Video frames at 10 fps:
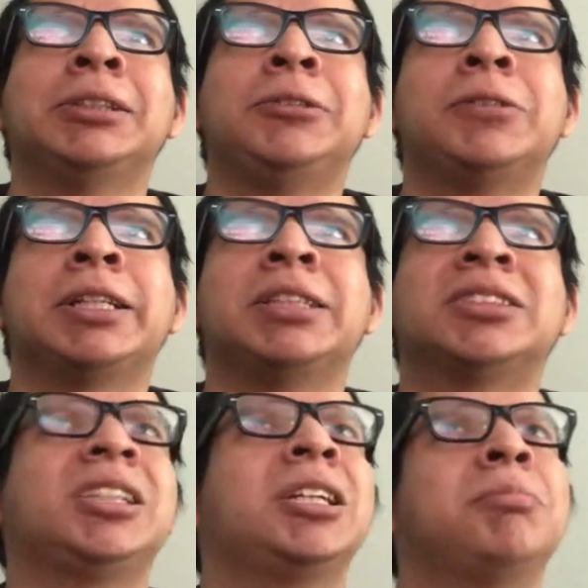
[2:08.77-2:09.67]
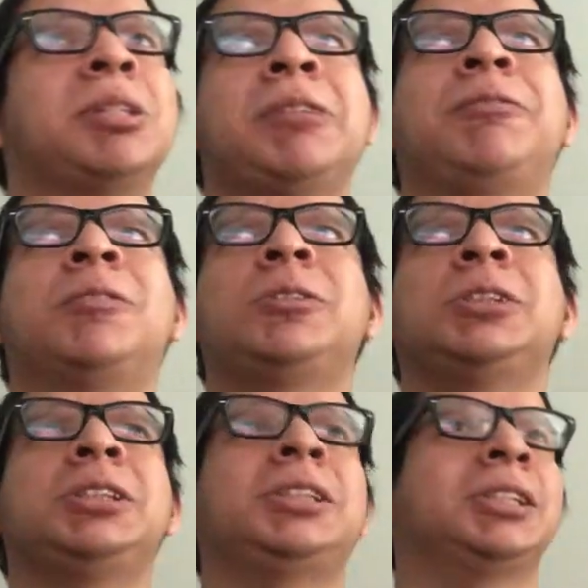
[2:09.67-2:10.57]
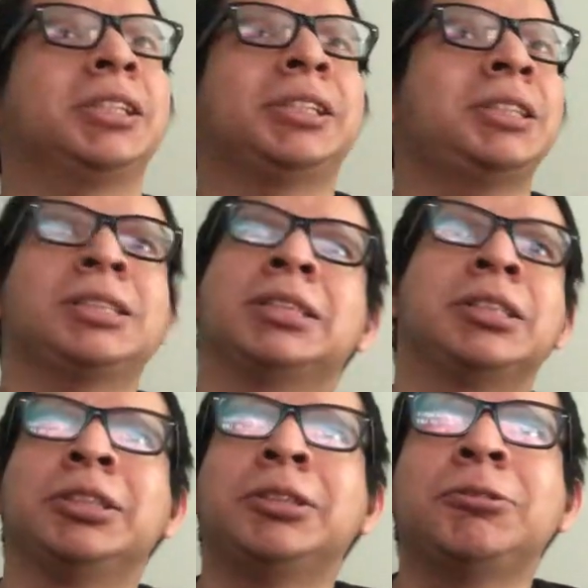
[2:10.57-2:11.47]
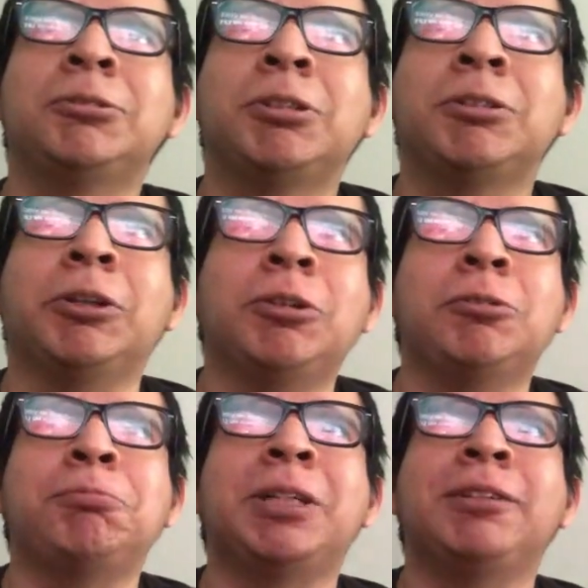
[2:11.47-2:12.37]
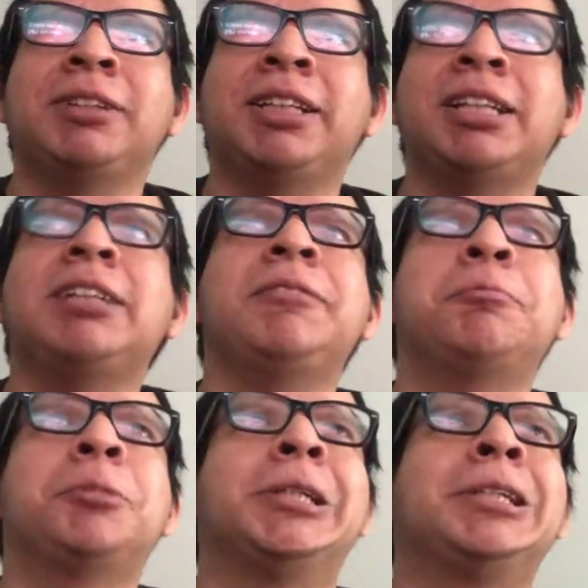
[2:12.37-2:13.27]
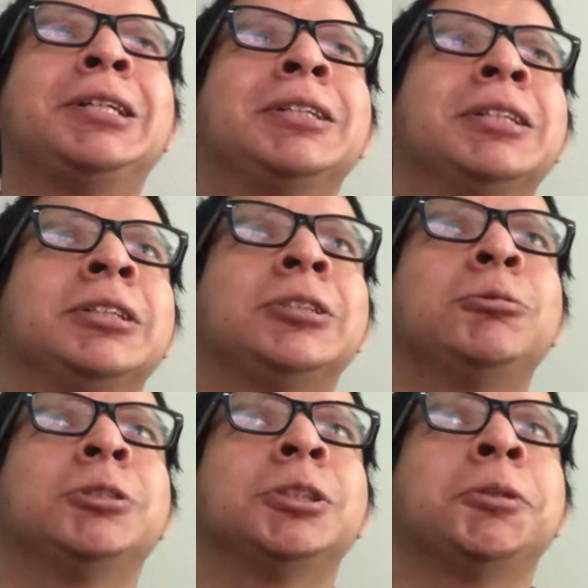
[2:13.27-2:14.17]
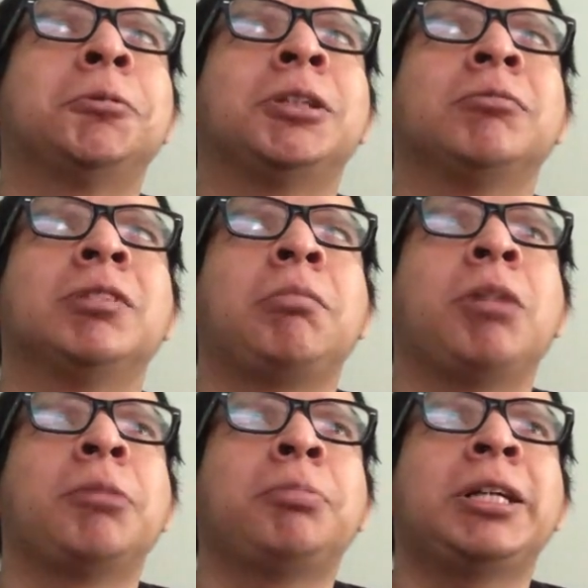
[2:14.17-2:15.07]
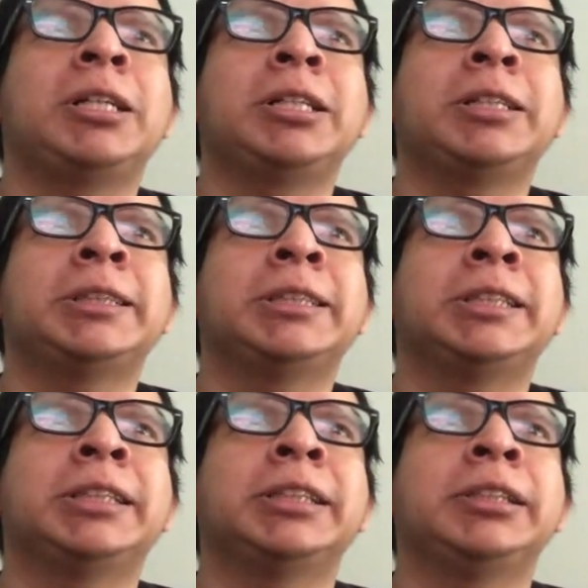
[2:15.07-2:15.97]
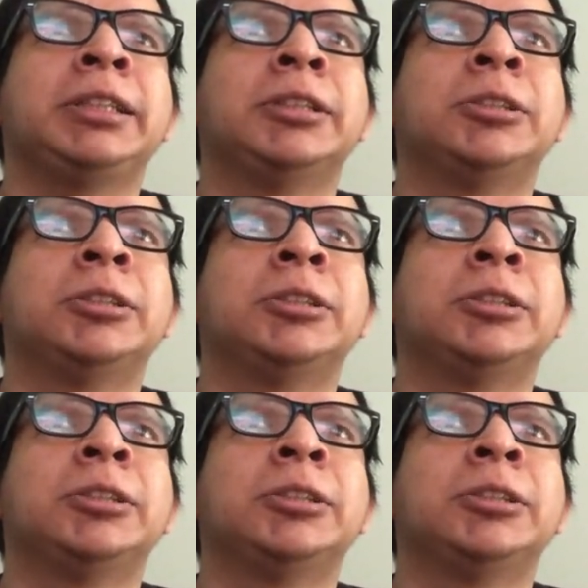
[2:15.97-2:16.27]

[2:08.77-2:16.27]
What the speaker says: You can stop my voice cause you don't own my life, but do what you want with my body.